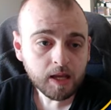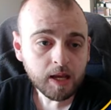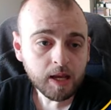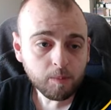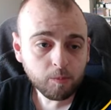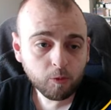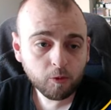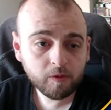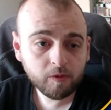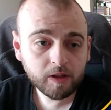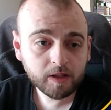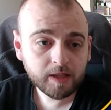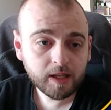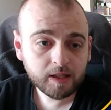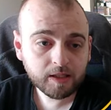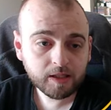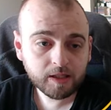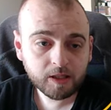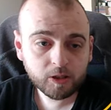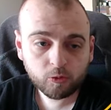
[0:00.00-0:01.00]
Moving then
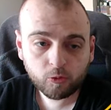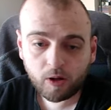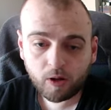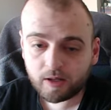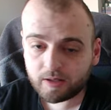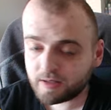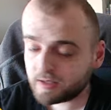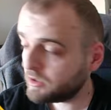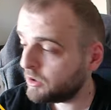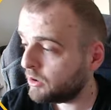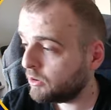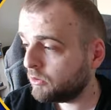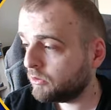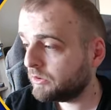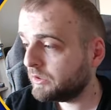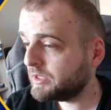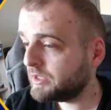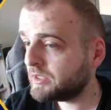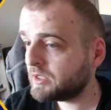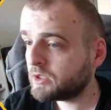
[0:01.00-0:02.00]
into Arsenal,
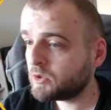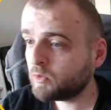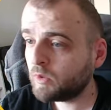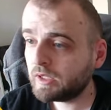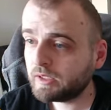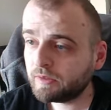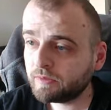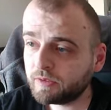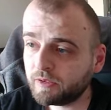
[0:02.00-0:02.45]
this is one of the